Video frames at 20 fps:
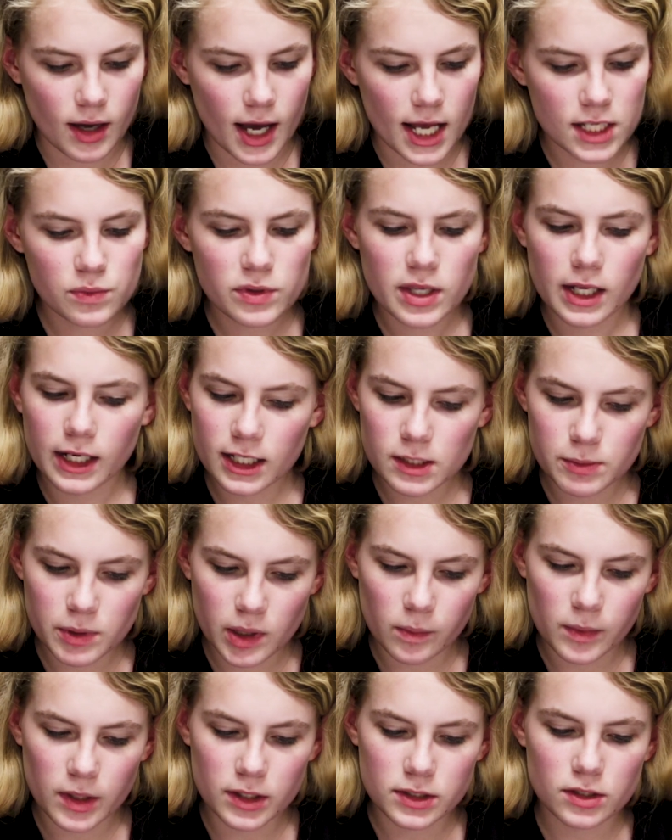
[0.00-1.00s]
As with any
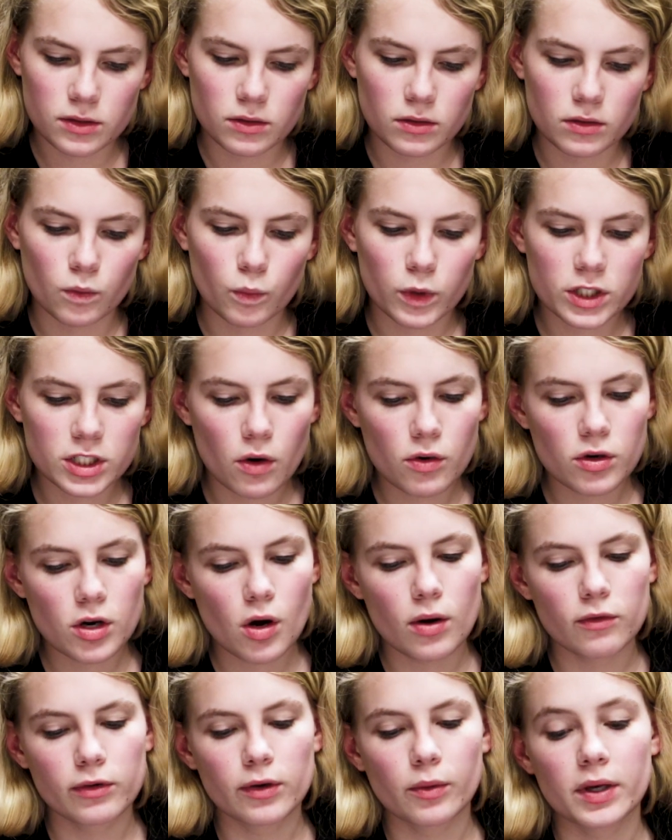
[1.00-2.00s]
experiment, we don't
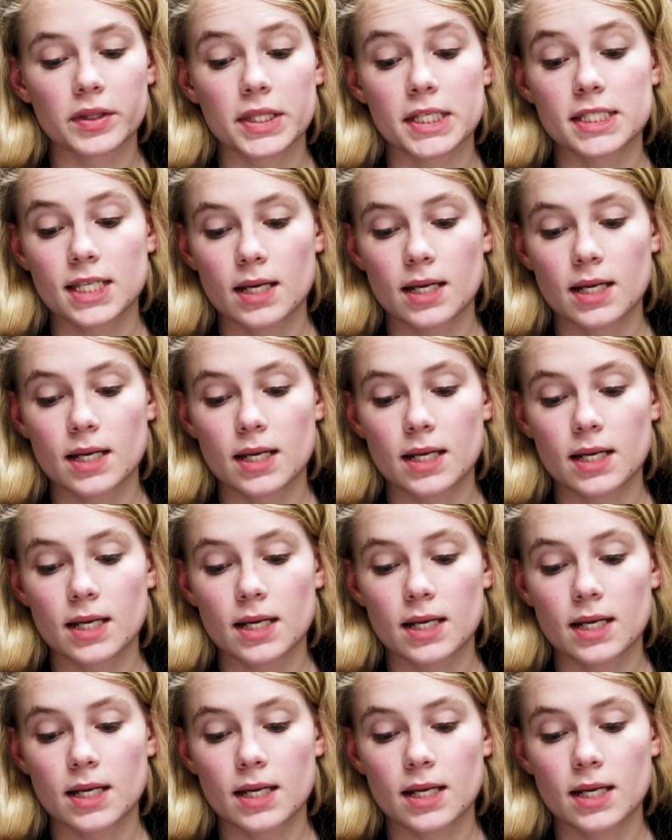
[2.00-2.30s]
know if we will get the